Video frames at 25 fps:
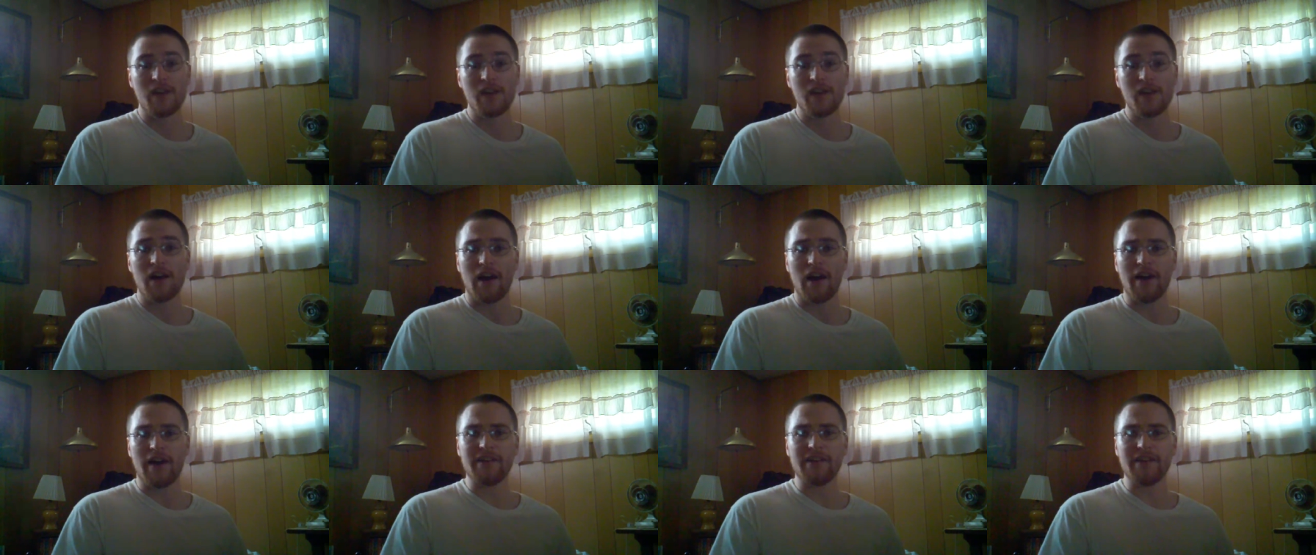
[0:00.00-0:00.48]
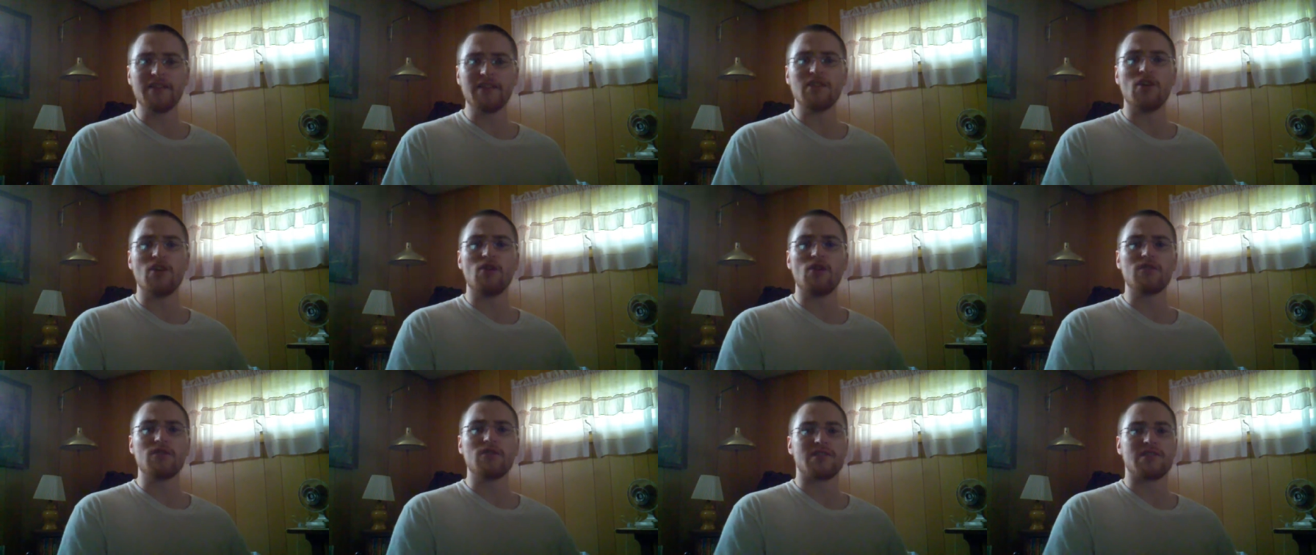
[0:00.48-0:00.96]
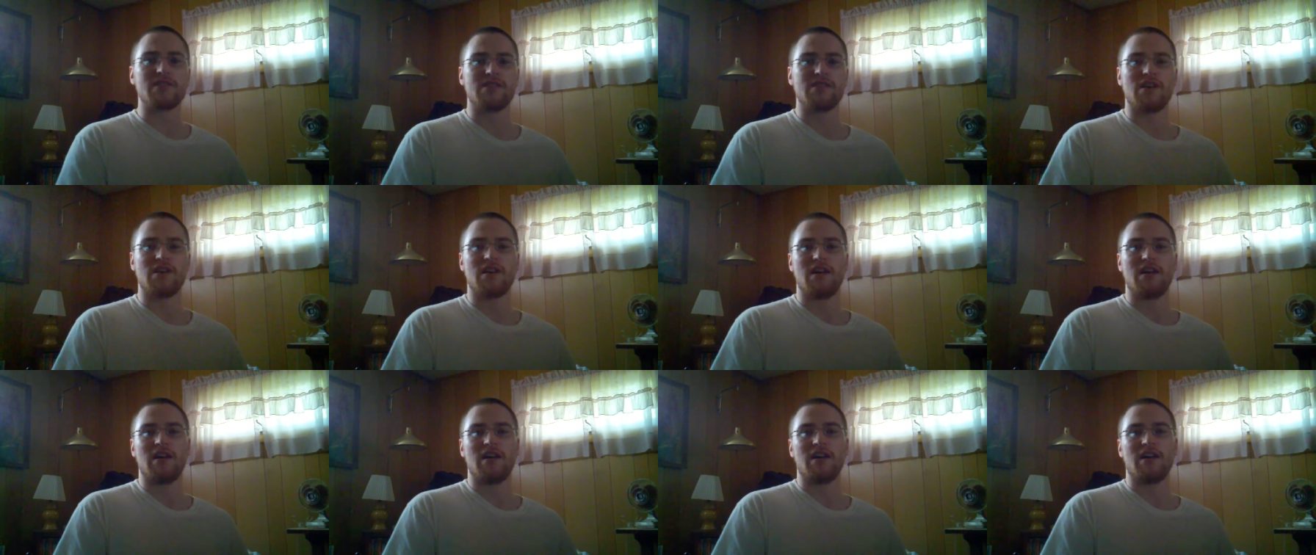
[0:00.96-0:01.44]
I did notice,
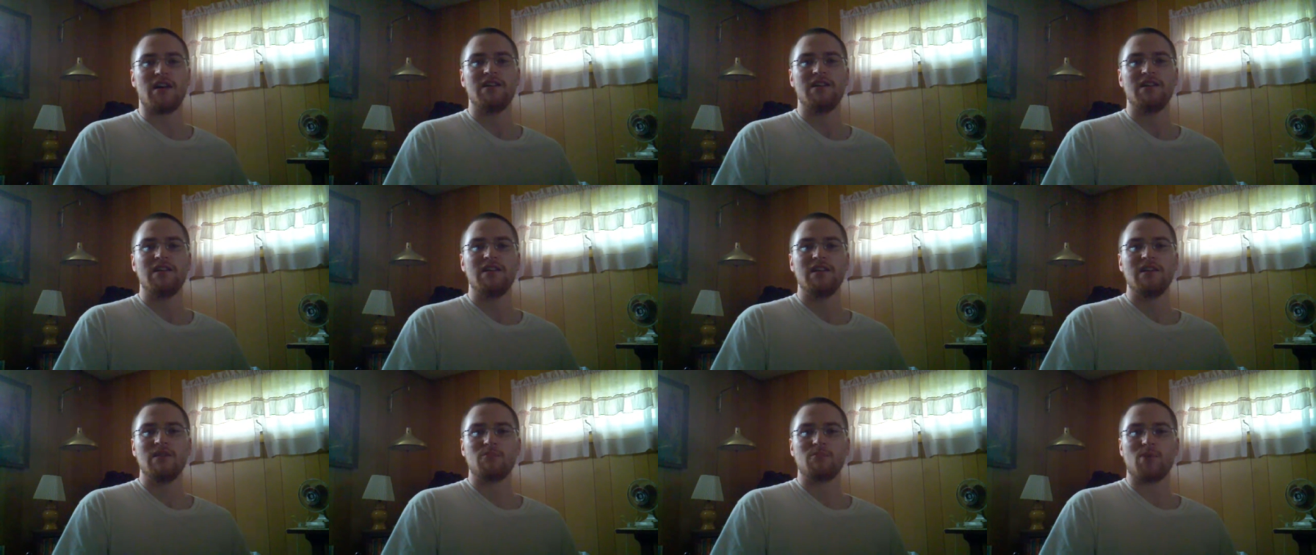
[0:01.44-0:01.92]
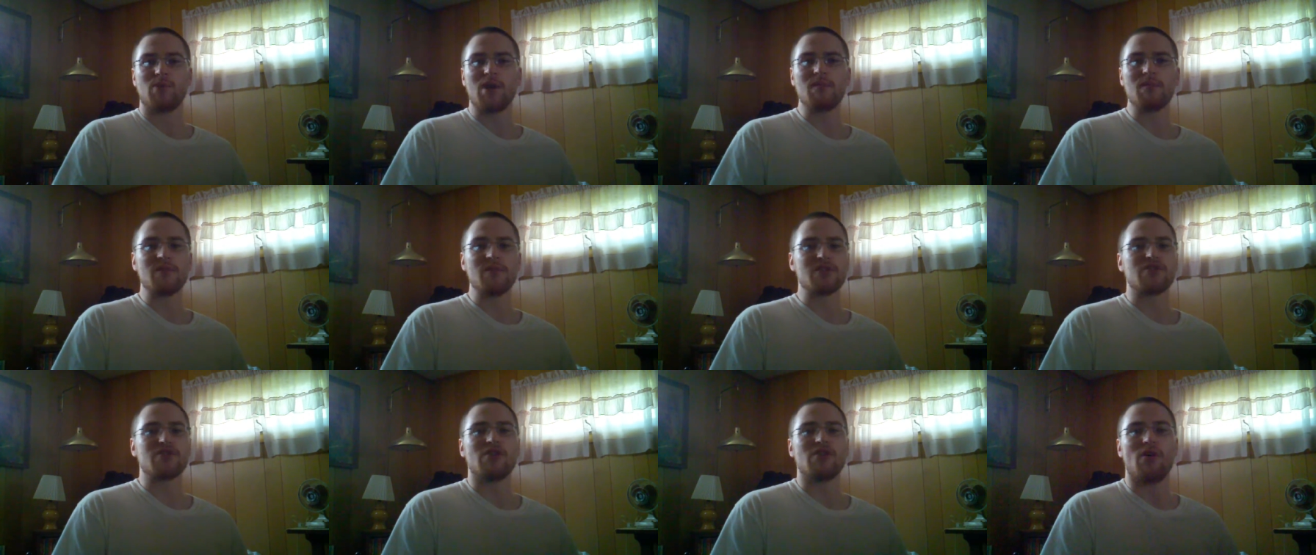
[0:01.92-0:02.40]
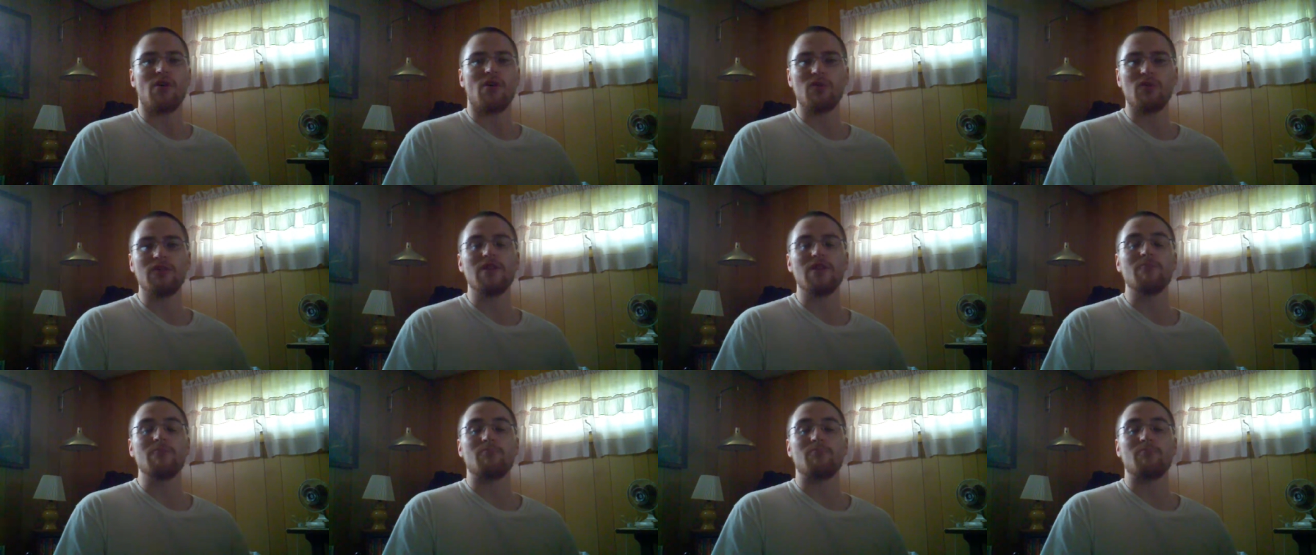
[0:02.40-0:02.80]
pretty much the only